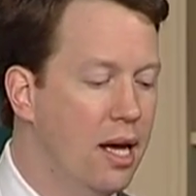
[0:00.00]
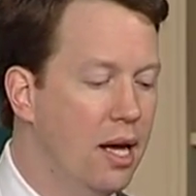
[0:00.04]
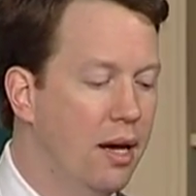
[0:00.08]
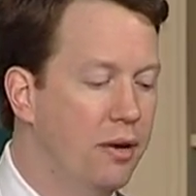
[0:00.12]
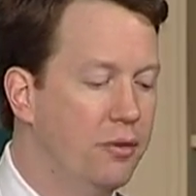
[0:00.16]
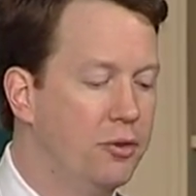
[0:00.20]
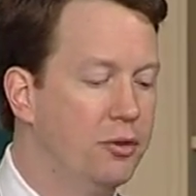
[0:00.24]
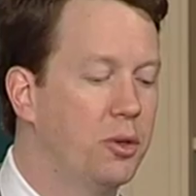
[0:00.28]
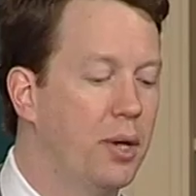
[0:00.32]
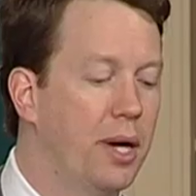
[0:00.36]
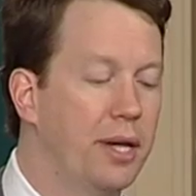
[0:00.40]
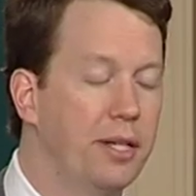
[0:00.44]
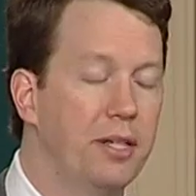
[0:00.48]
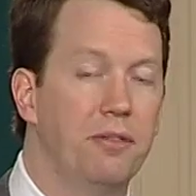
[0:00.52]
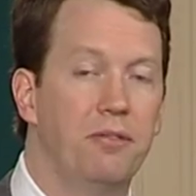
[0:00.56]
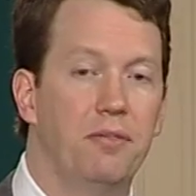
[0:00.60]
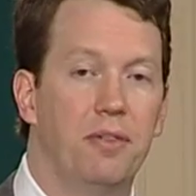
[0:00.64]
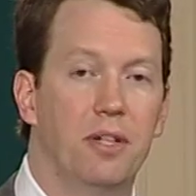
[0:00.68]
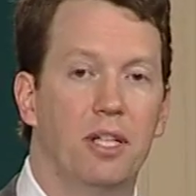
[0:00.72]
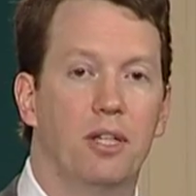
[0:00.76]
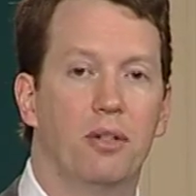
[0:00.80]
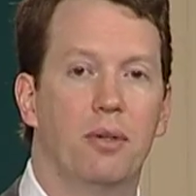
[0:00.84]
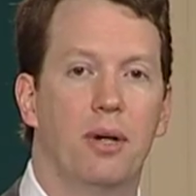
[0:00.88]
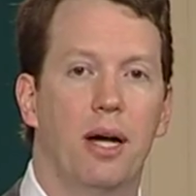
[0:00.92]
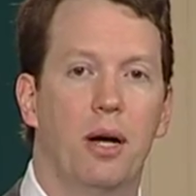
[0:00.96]
of trying to
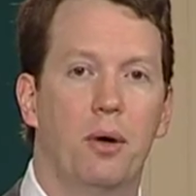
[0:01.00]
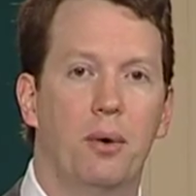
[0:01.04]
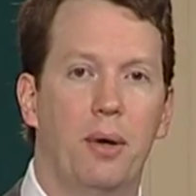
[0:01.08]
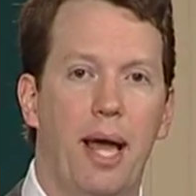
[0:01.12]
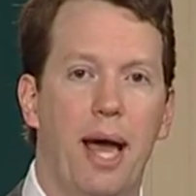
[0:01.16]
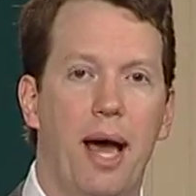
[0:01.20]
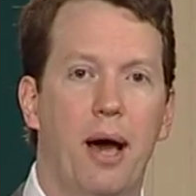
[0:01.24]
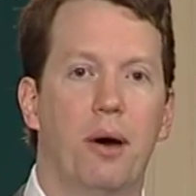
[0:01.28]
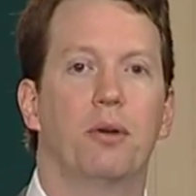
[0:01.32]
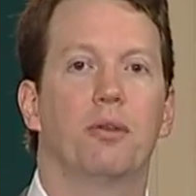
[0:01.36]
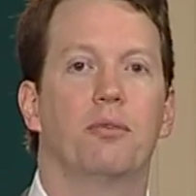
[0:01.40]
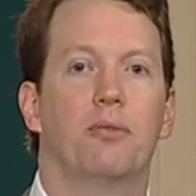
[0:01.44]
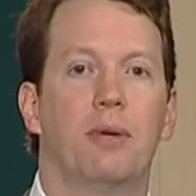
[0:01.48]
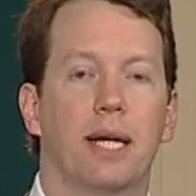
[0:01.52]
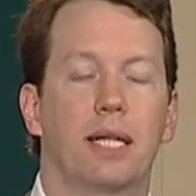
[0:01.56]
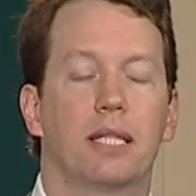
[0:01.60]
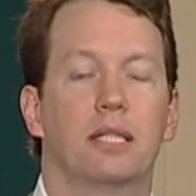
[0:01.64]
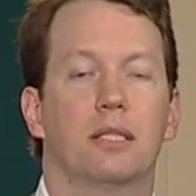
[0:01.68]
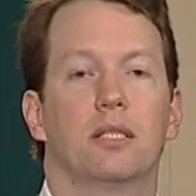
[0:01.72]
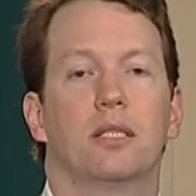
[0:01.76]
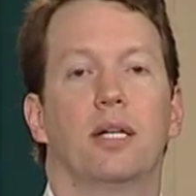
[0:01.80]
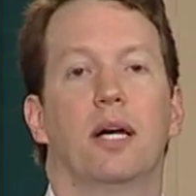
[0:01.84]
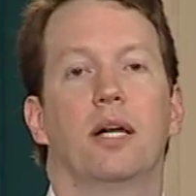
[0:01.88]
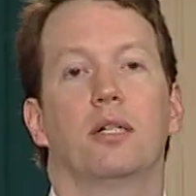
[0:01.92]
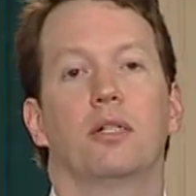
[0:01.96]
figure out how to
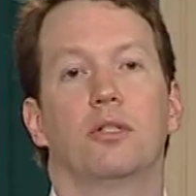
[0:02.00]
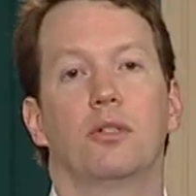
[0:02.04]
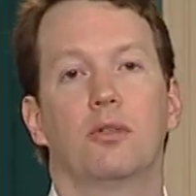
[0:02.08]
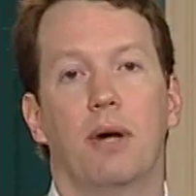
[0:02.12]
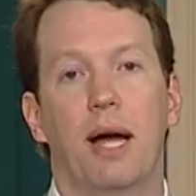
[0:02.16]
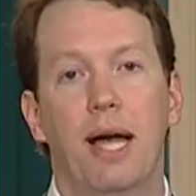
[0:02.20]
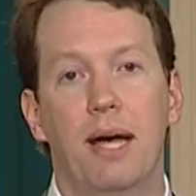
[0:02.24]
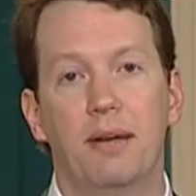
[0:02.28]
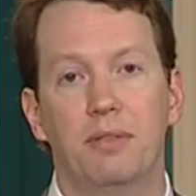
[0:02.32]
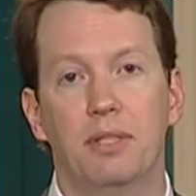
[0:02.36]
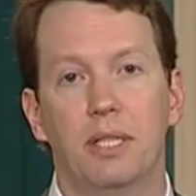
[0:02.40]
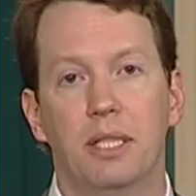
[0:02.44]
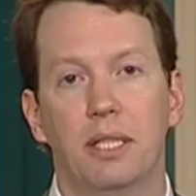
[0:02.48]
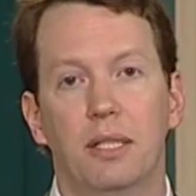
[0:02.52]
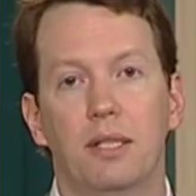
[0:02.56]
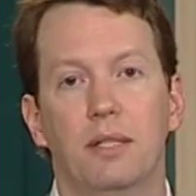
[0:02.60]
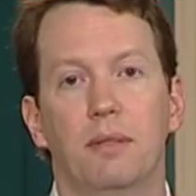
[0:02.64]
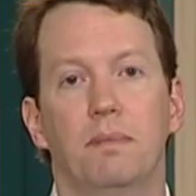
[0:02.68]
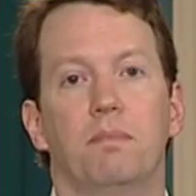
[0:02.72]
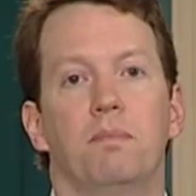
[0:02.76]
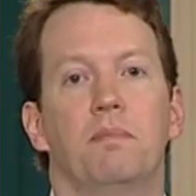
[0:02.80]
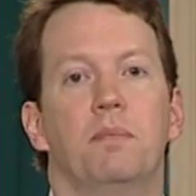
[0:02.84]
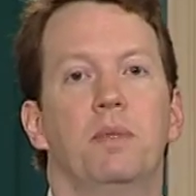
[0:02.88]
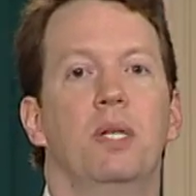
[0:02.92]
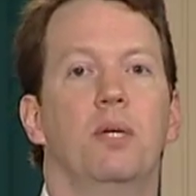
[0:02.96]
reconcile gravity
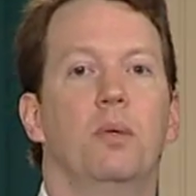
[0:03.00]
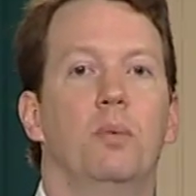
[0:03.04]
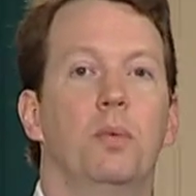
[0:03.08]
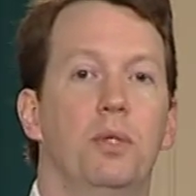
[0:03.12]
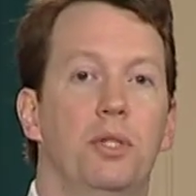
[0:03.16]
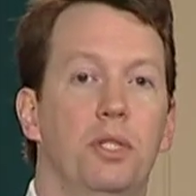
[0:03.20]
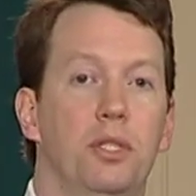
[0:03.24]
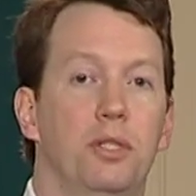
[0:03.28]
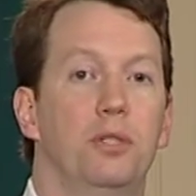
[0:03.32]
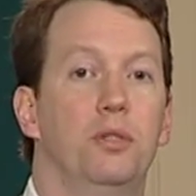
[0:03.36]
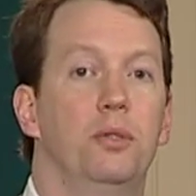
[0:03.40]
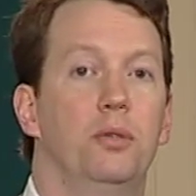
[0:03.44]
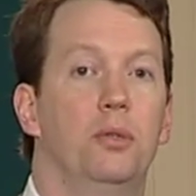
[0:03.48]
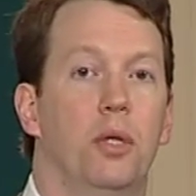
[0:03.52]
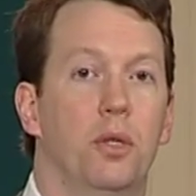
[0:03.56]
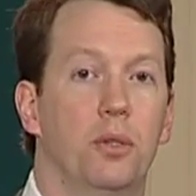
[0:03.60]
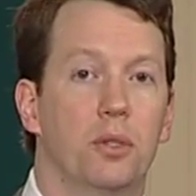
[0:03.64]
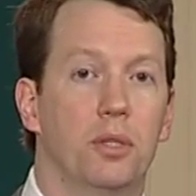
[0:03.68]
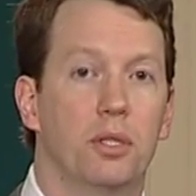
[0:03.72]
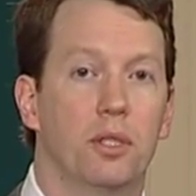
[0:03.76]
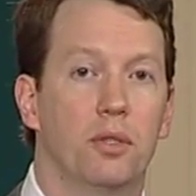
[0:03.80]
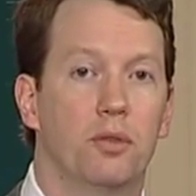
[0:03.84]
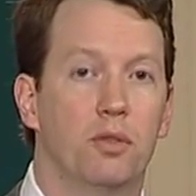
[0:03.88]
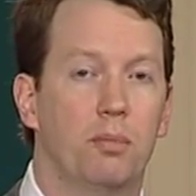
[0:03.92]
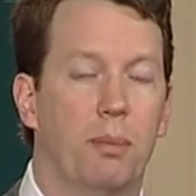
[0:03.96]
with his new
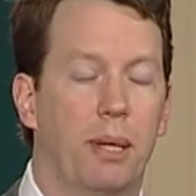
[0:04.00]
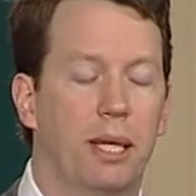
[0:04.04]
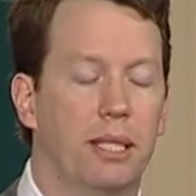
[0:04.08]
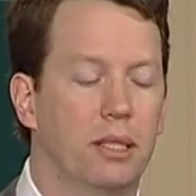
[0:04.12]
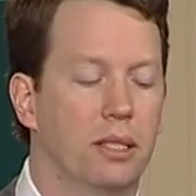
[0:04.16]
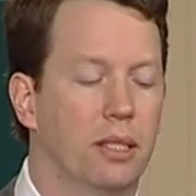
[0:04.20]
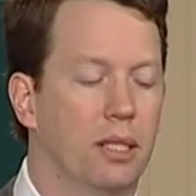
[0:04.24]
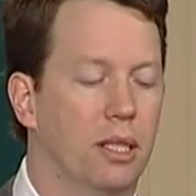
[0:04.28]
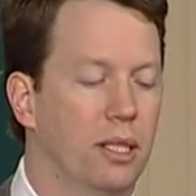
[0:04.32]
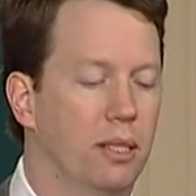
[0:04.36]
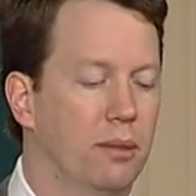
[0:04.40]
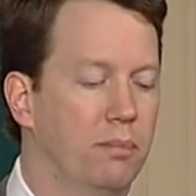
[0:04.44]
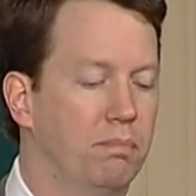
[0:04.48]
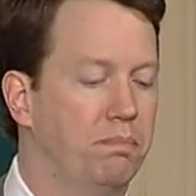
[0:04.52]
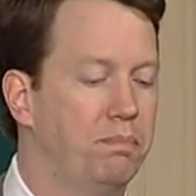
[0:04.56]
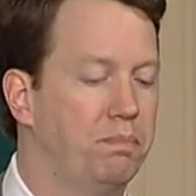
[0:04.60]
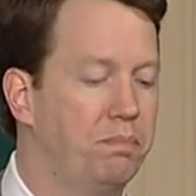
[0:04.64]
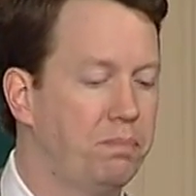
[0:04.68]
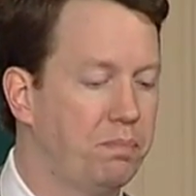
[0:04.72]
notion of space-time.